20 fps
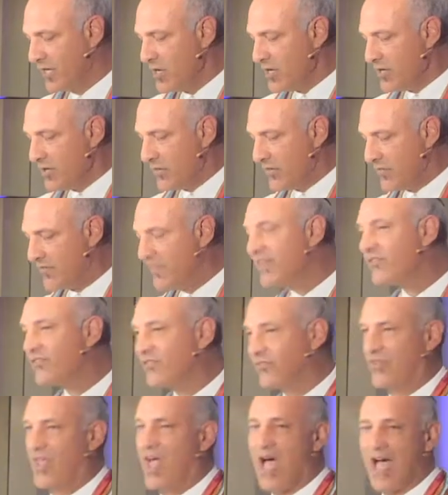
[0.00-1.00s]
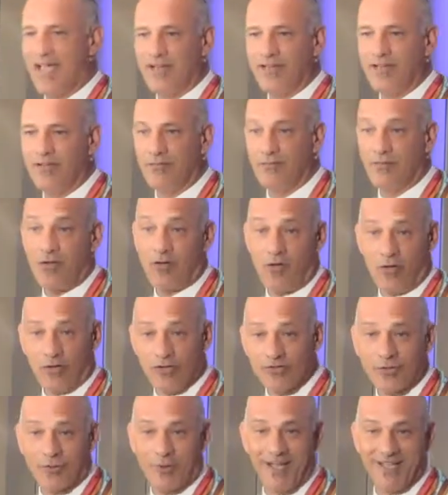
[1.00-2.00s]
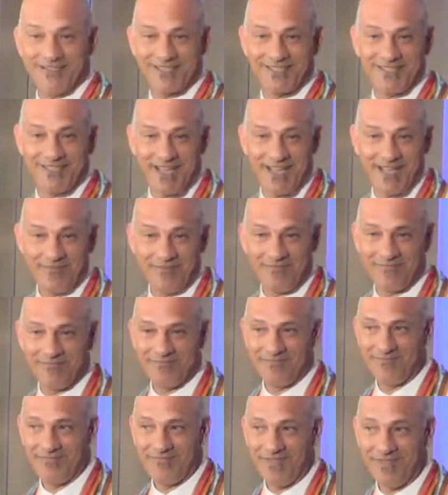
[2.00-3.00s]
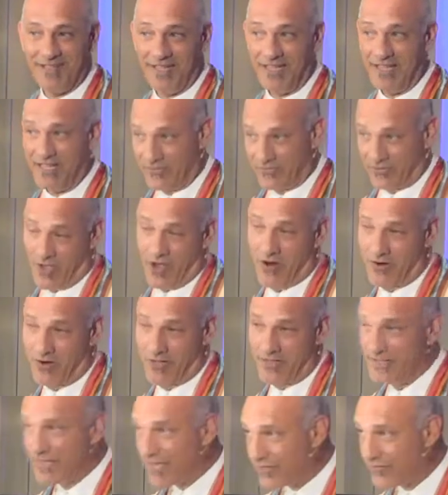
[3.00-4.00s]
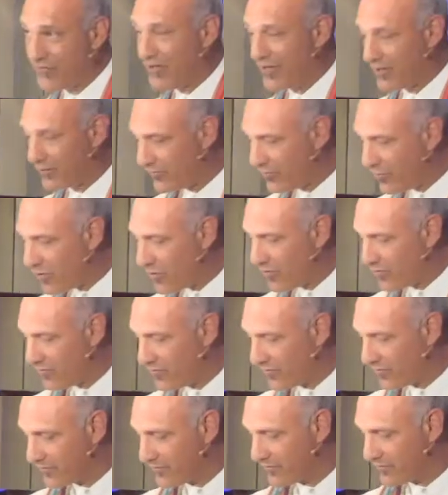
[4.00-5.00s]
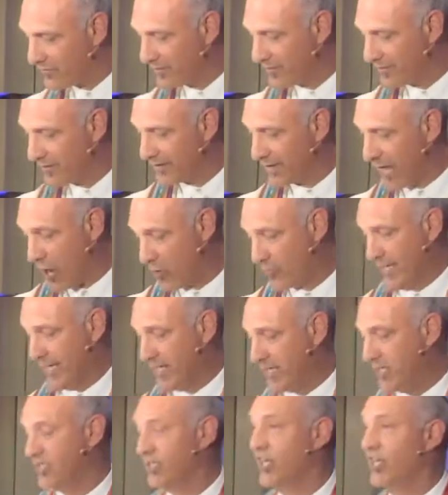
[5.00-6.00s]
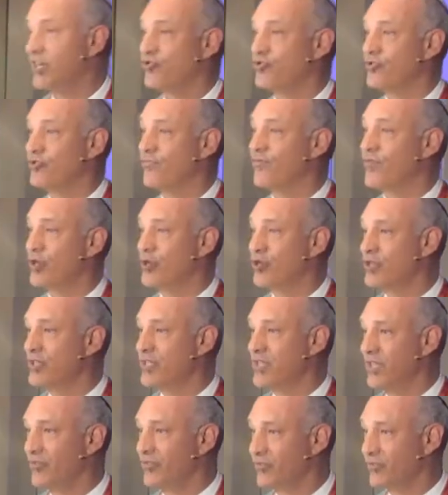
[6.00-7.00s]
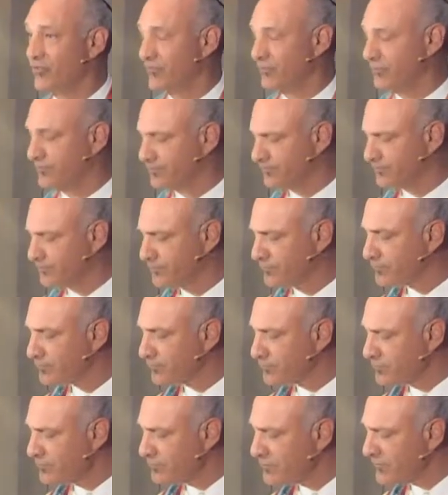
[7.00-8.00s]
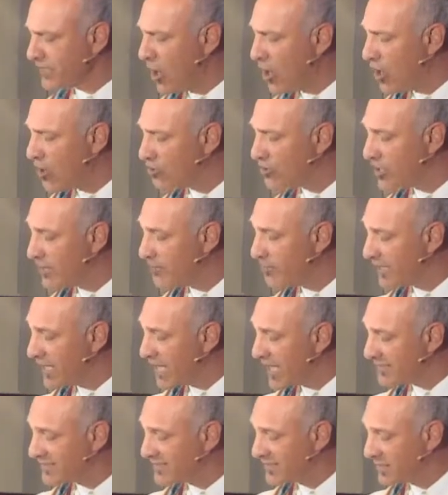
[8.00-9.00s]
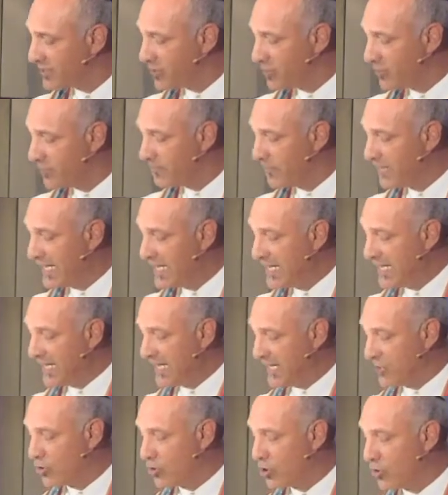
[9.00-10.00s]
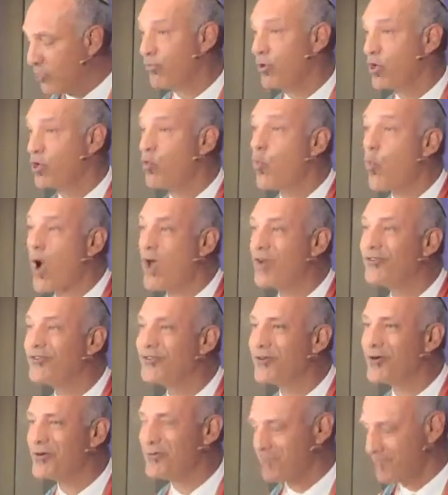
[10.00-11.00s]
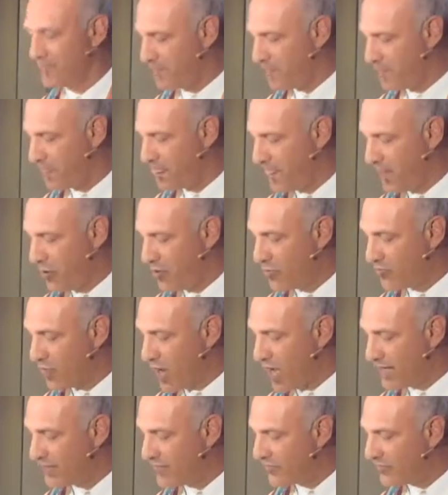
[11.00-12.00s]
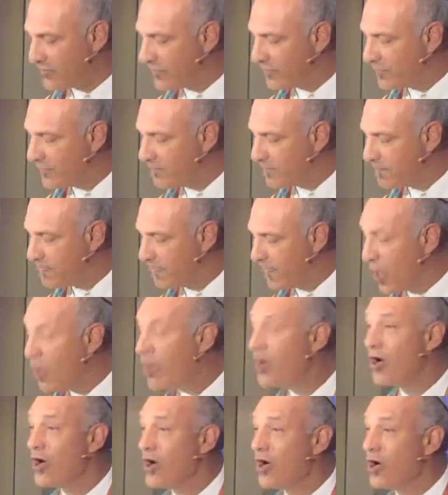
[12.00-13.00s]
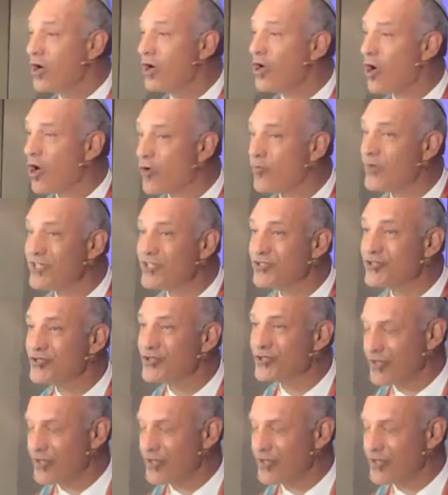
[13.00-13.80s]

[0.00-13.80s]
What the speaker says: This side also has a name. It's our Yetzer Tov, our inclination for goodness. R.J. Palacio, in her book Wonder, writes, courage,